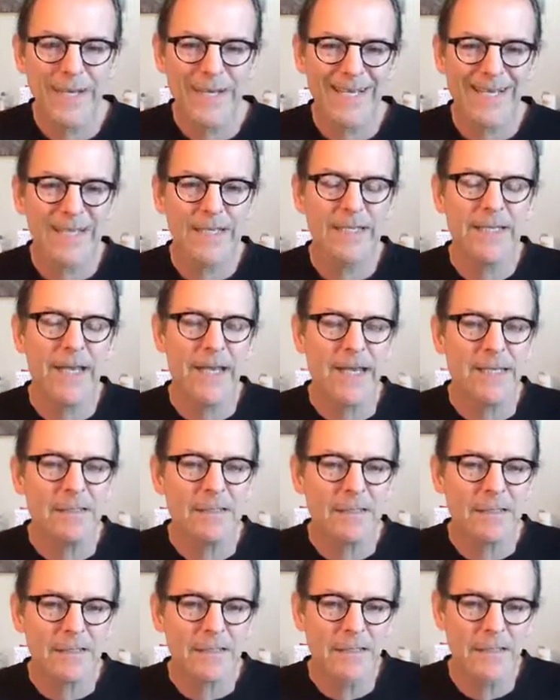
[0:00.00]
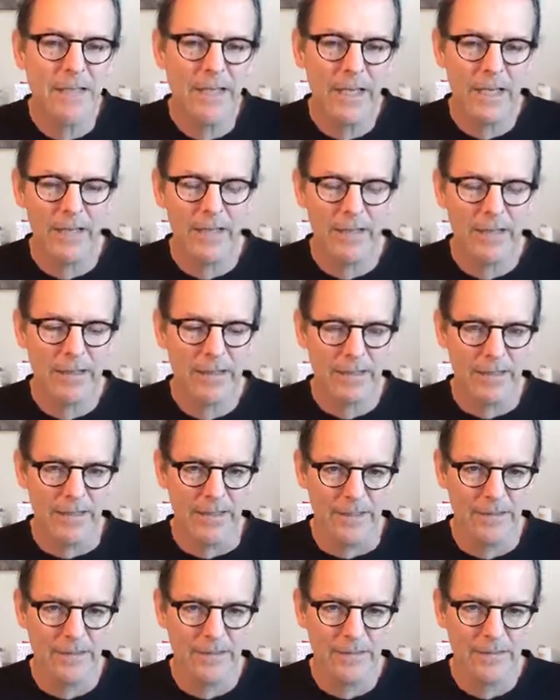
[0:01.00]
against
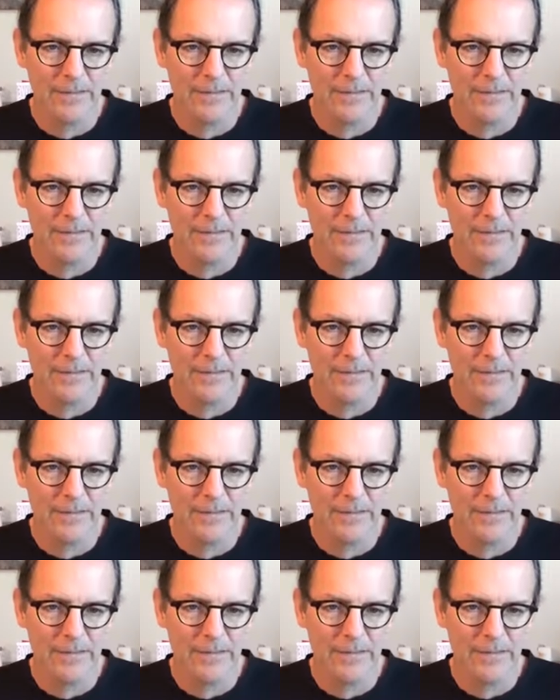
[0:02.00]
anything,